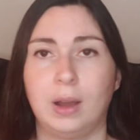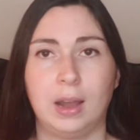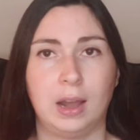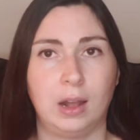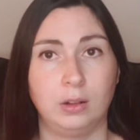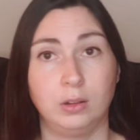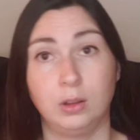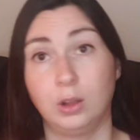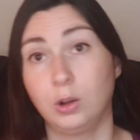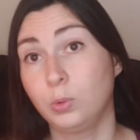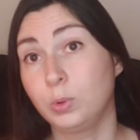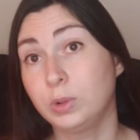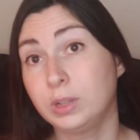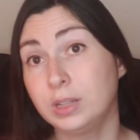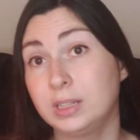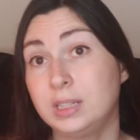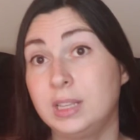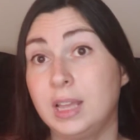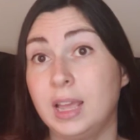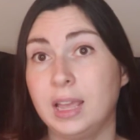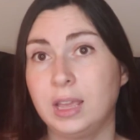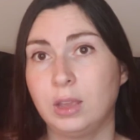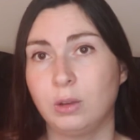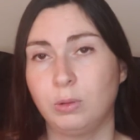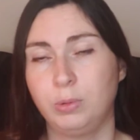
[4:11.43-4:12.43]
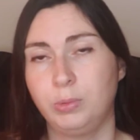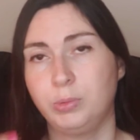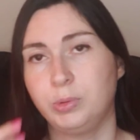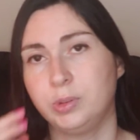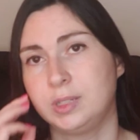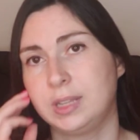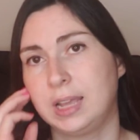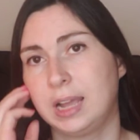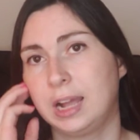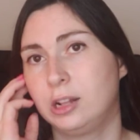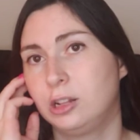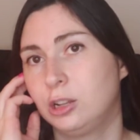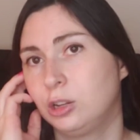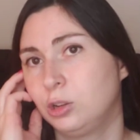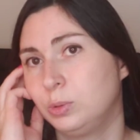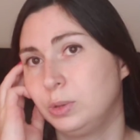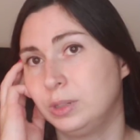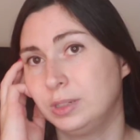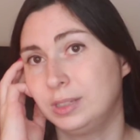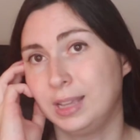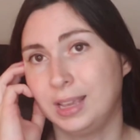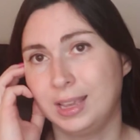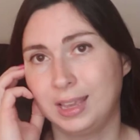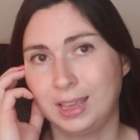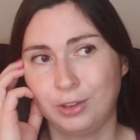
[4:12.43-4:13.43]
long will it take? And people say, how long will
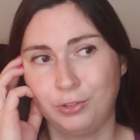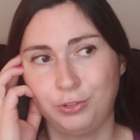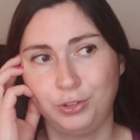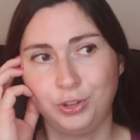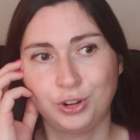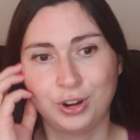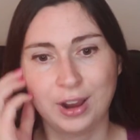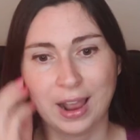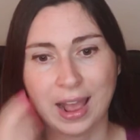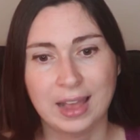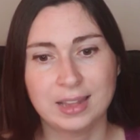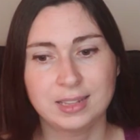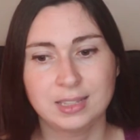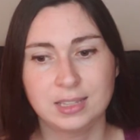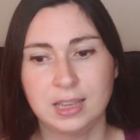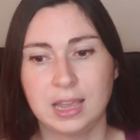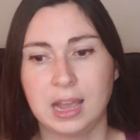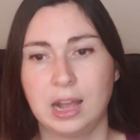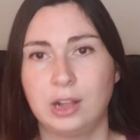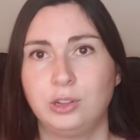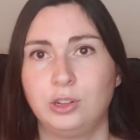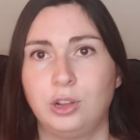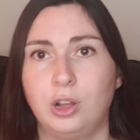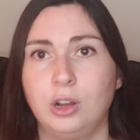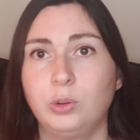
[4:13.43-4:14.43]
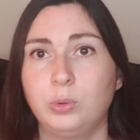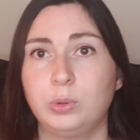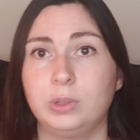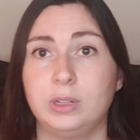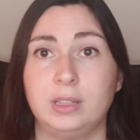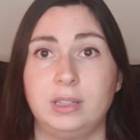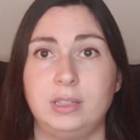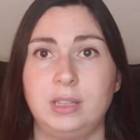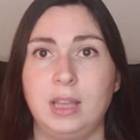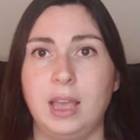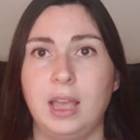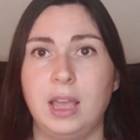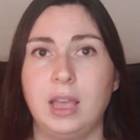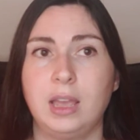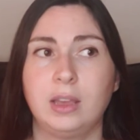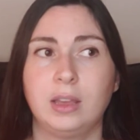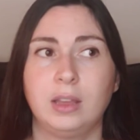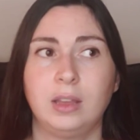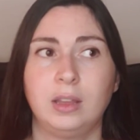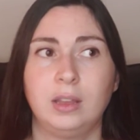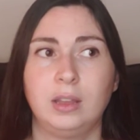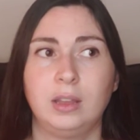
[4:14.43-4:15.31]
it take? If you're asking how long will it take,